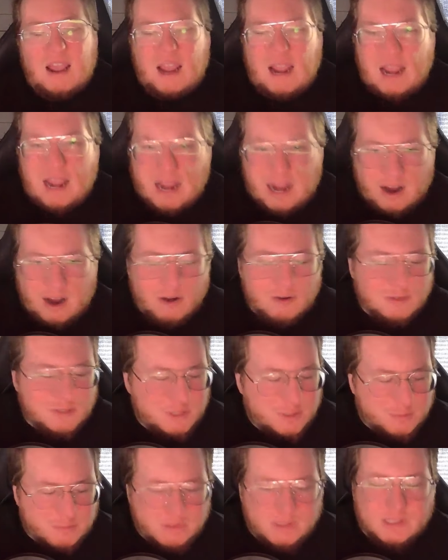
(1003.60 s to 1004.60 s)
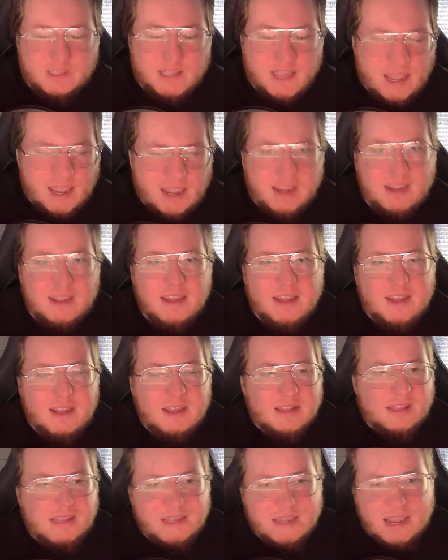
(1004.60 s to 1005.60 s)
how to play
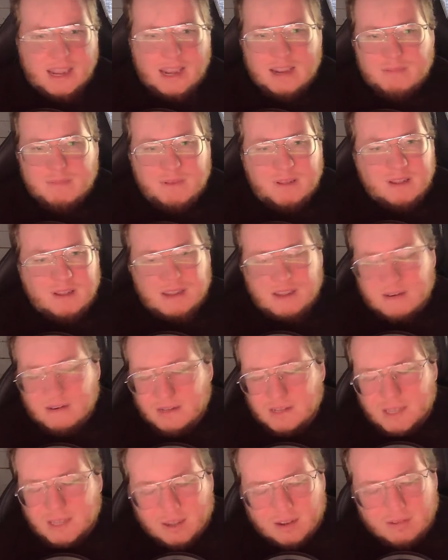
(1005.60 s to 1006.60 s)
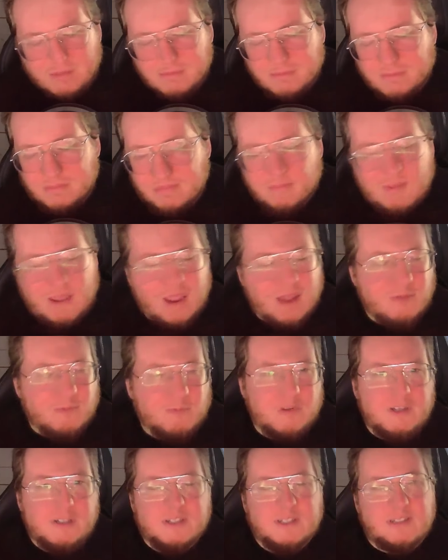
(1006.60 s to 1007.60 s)
the game and again man
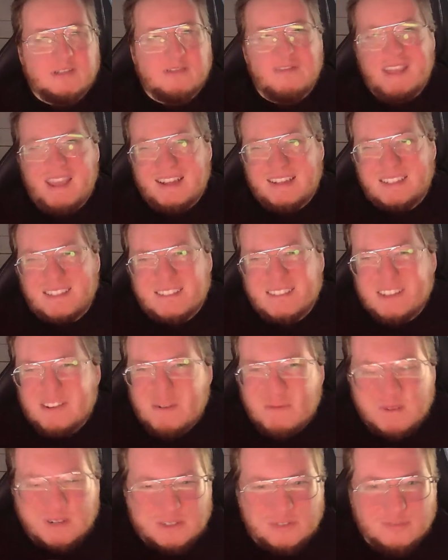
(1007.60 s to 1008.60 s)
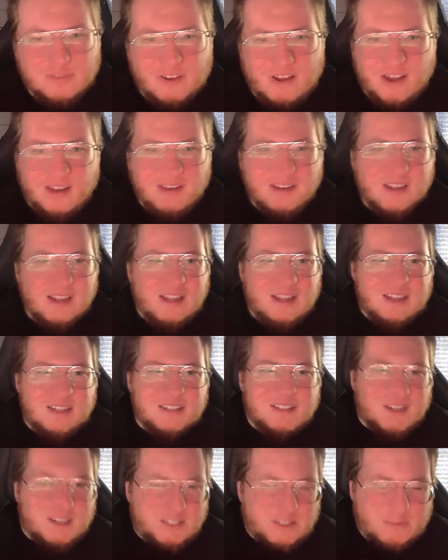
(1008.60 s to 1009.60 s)
we just we had so much fun
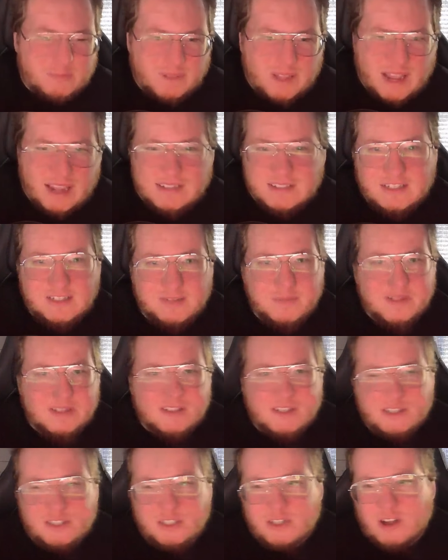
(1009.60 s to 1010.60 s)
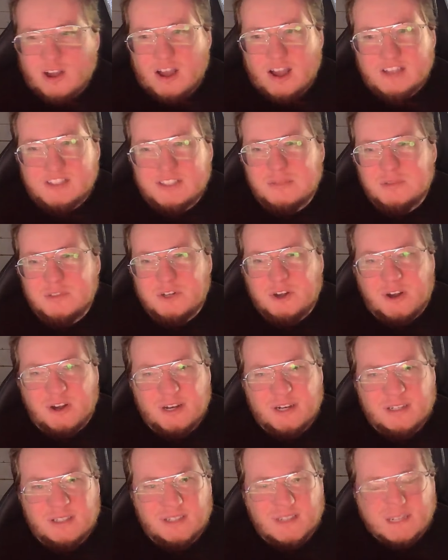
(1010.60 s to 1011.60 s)
such a blast it's been such an awesome
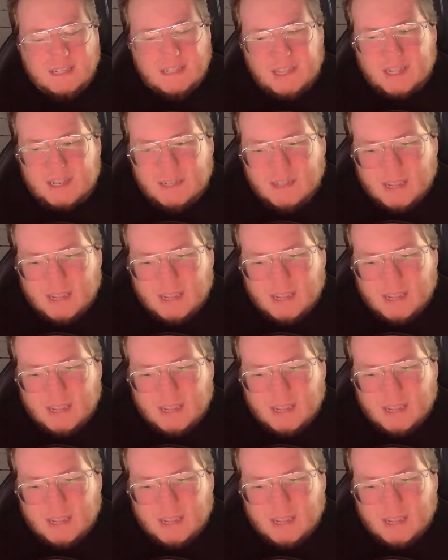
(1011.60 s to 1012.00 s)
journey to get